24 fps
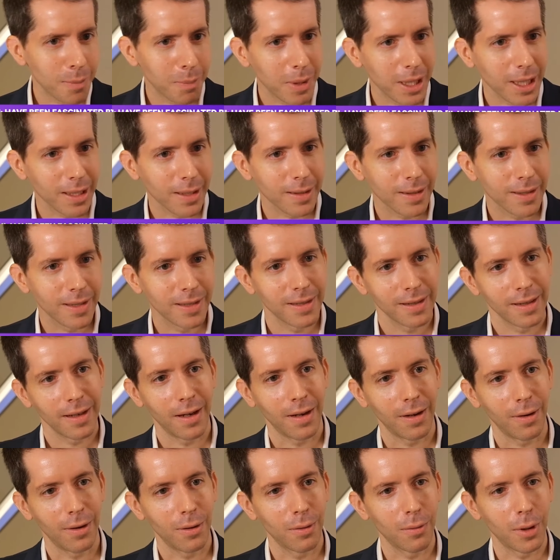built
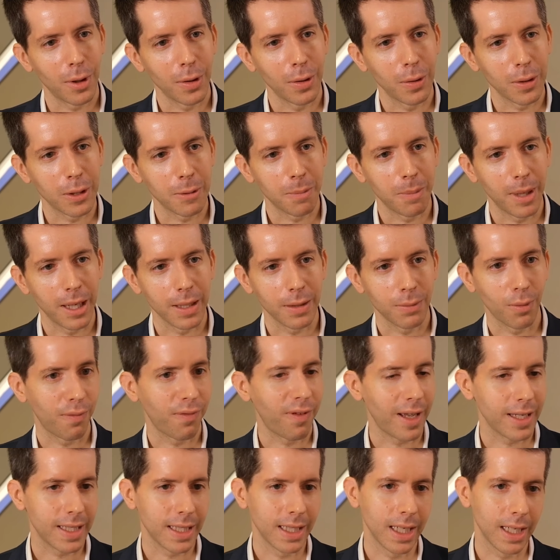around the space were
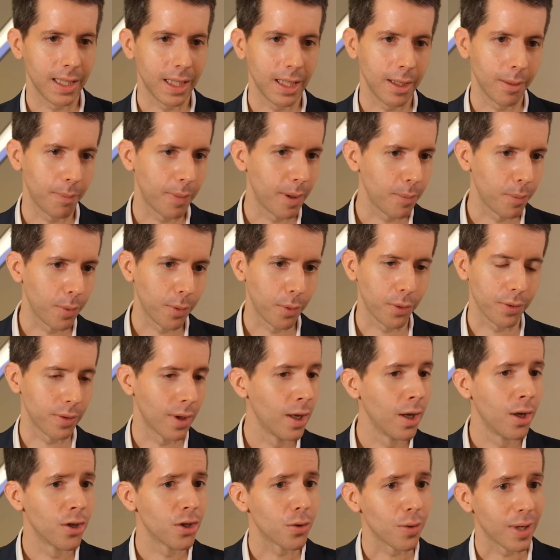fascinating. People
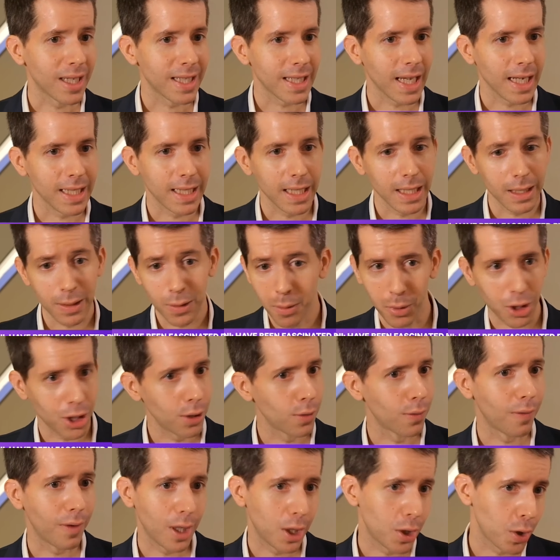so excited, so much
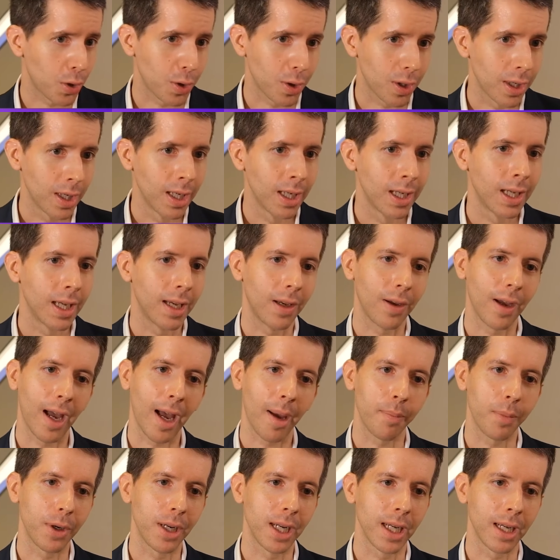innovation
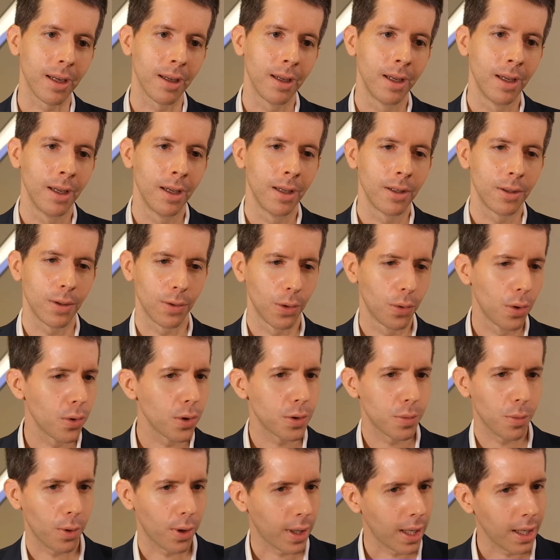happening. So
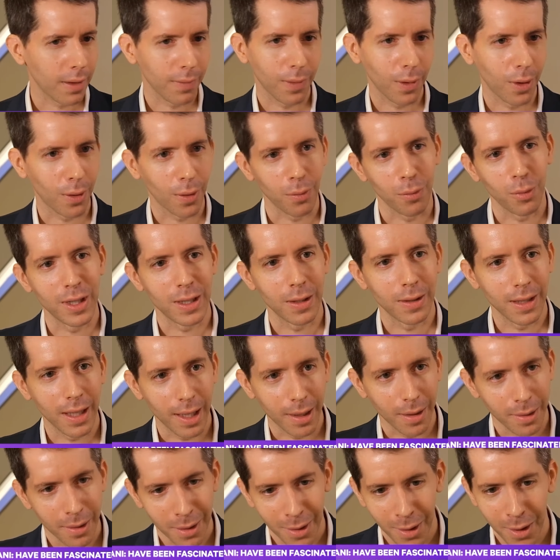those were kind of the reason
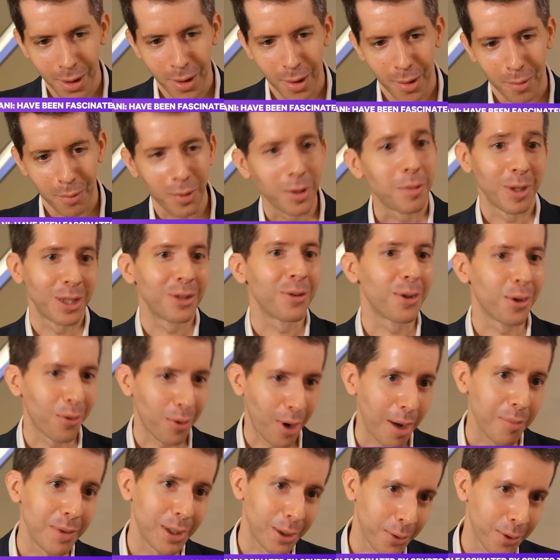that put me to the
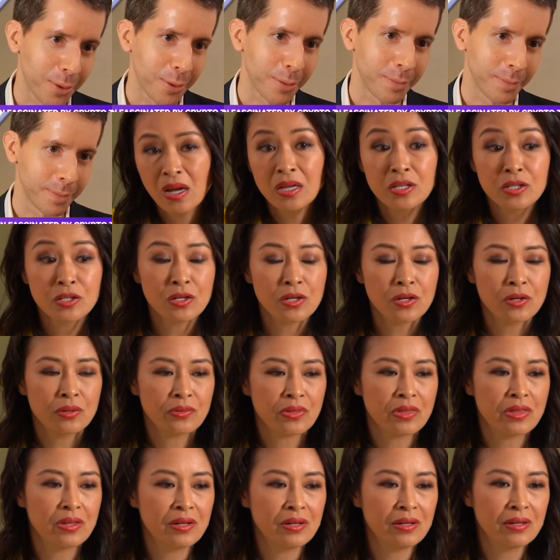rabbit hole. You know,
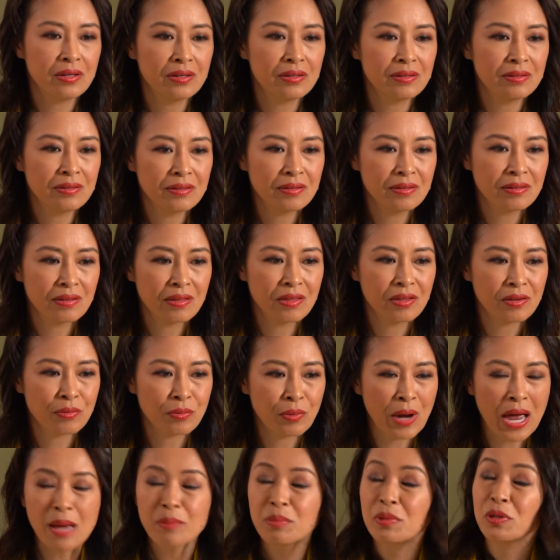the
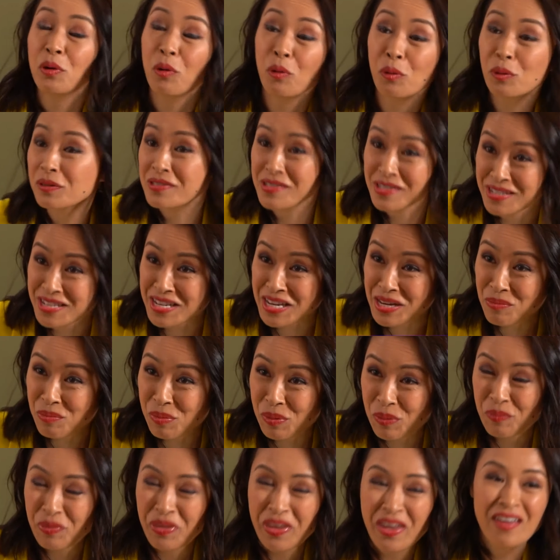rabbit hole is deep.
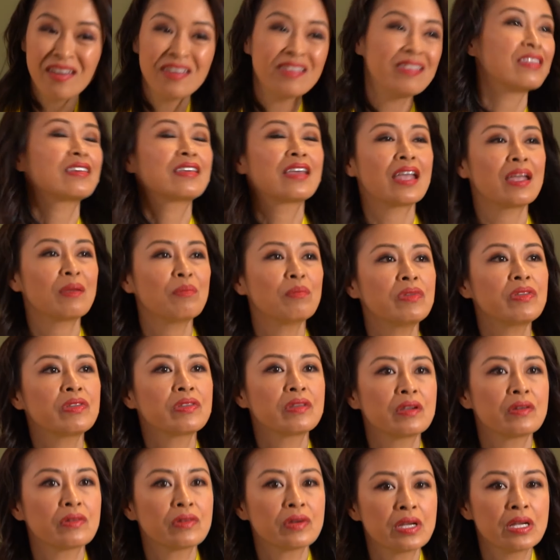The game
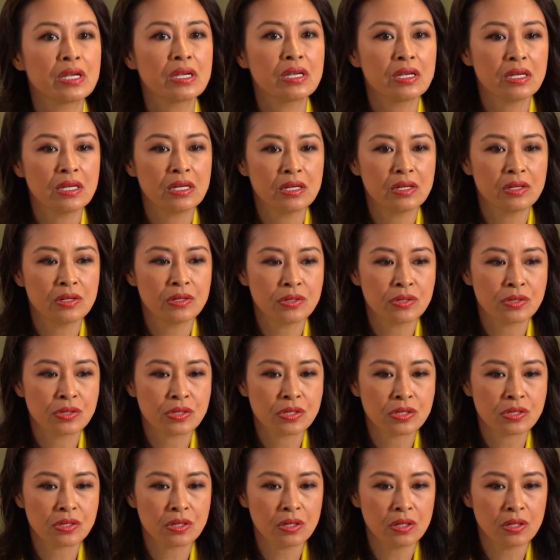theory
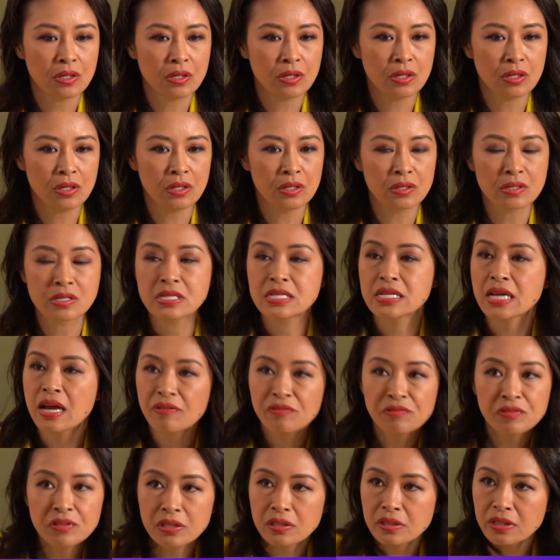is
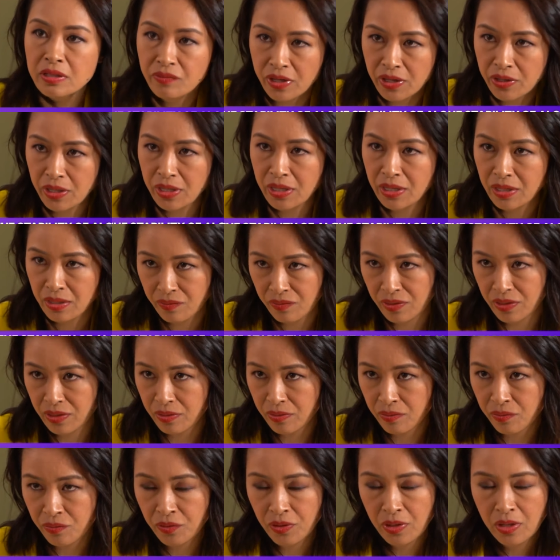definitely very
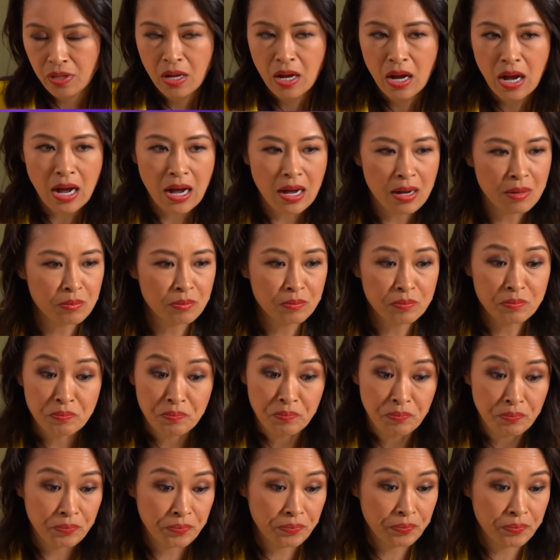innovative.
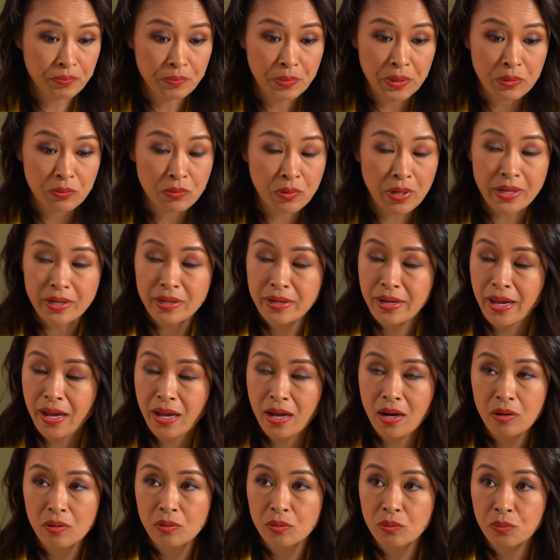But right
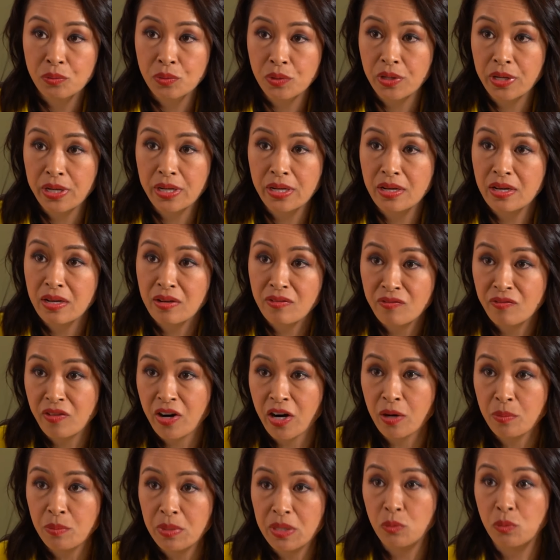now, we're in an
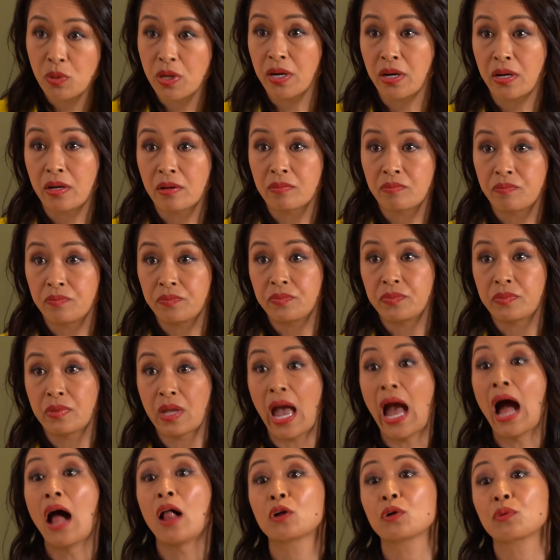environment where
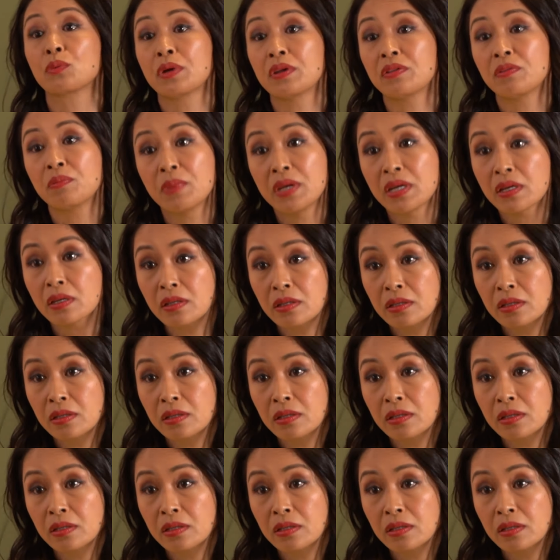algorithmic